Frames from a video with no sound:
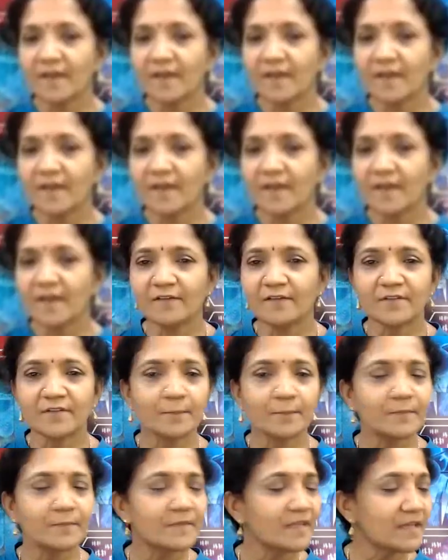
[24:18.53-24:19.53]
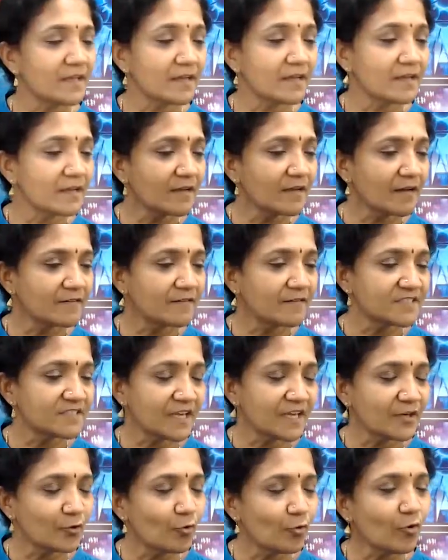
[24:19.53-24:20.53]
have something which I
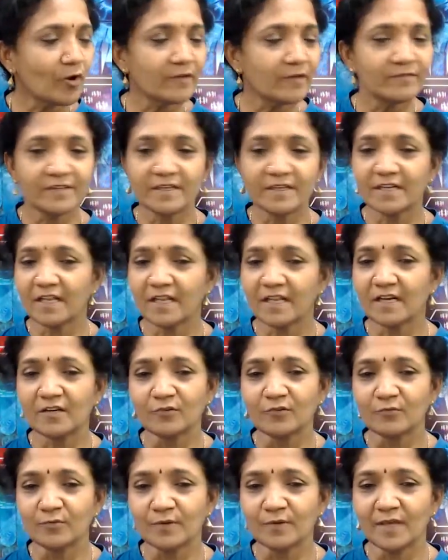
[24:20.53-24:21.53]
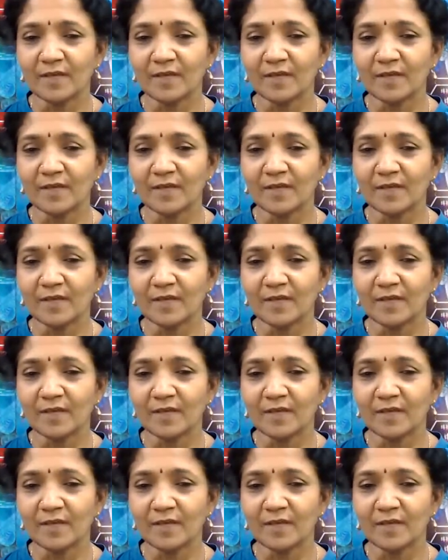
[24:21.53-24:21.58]
know, I will tell you. Yeah.